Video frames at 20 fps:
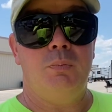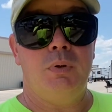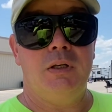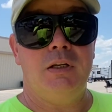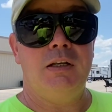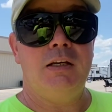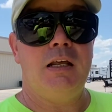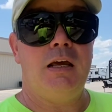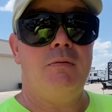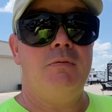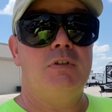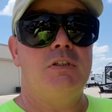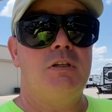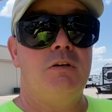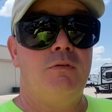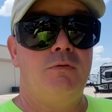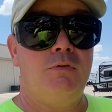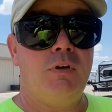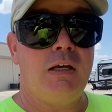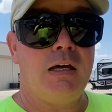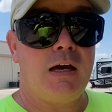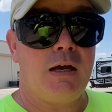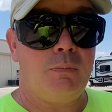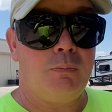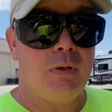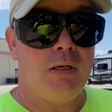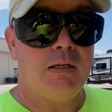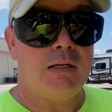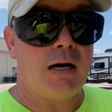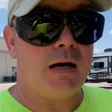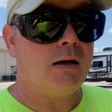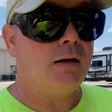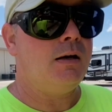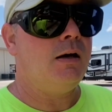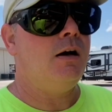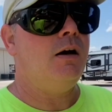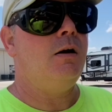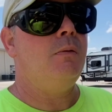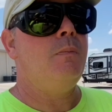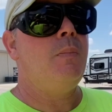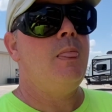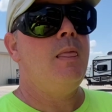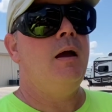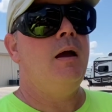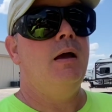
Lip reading: BillyDavidsonVIP.com